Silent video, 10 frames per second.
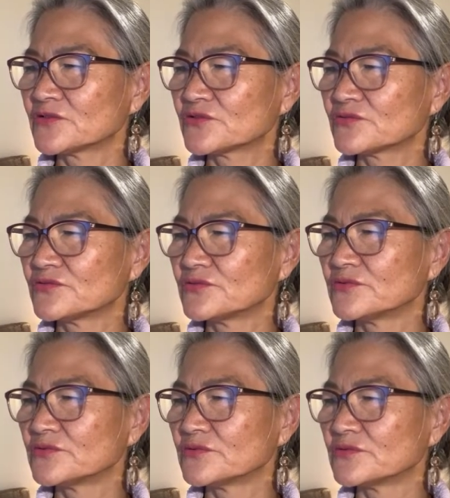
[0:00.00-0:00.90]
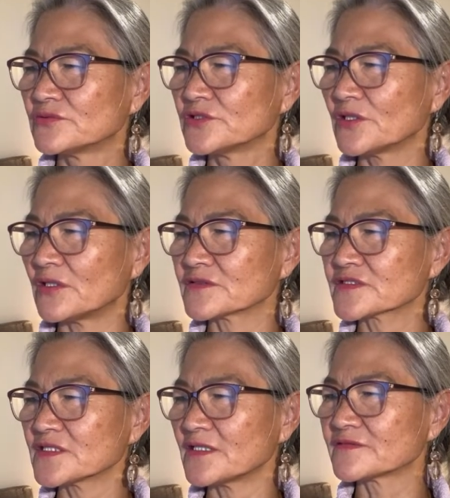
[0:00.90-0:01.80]
Do your
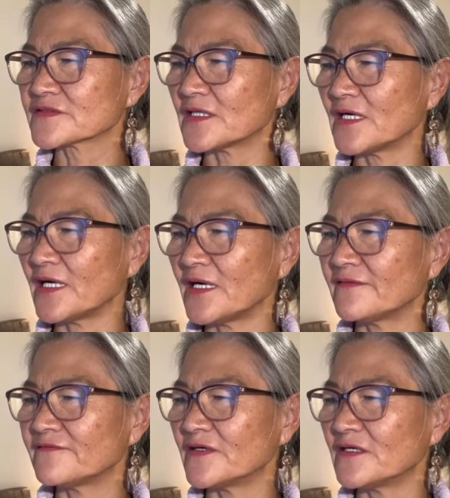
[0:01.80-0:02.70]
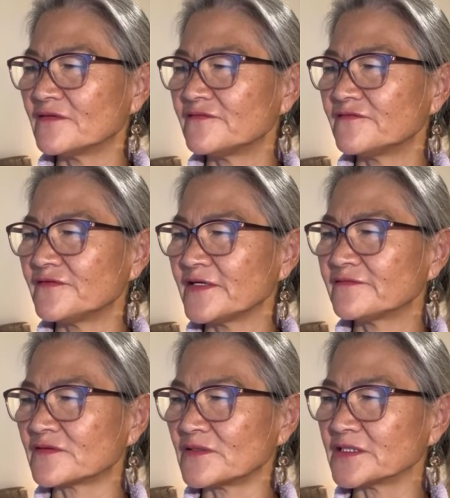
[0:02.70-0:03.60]
sons have a
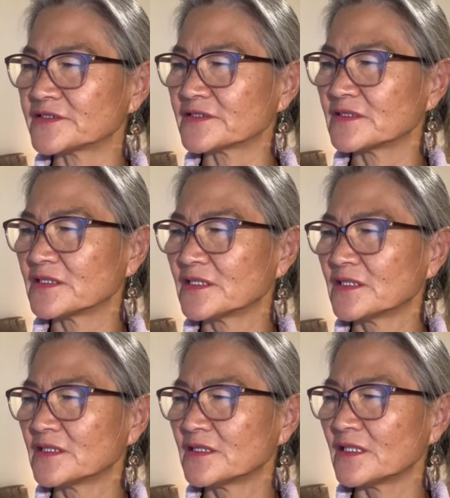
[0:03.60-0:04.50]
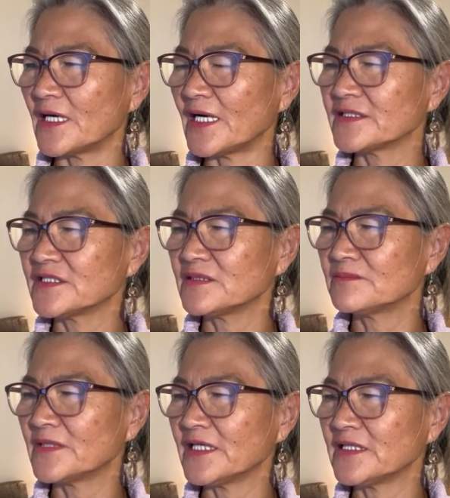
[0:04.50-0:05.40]
favorite
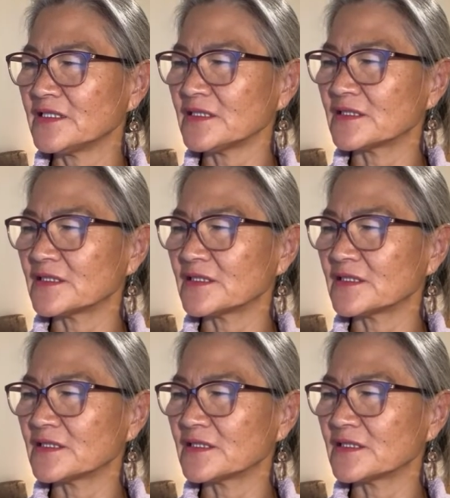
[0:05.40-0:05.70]
anime?